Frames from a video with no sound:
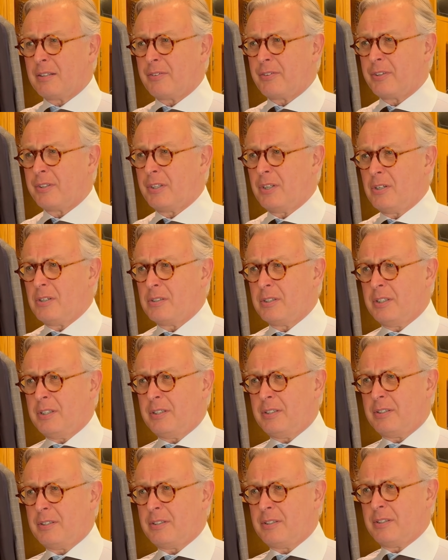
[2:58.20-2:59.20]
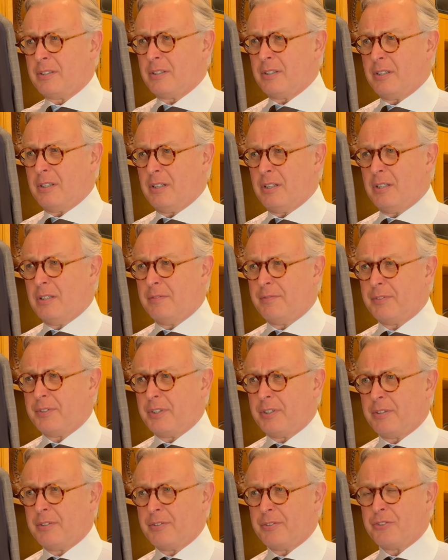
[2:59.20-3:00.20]
the long
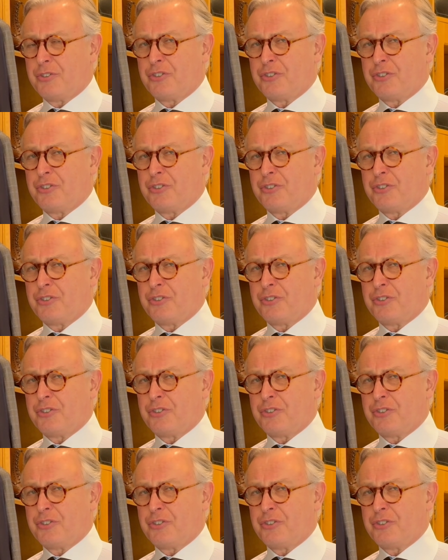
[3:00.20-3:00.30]
over the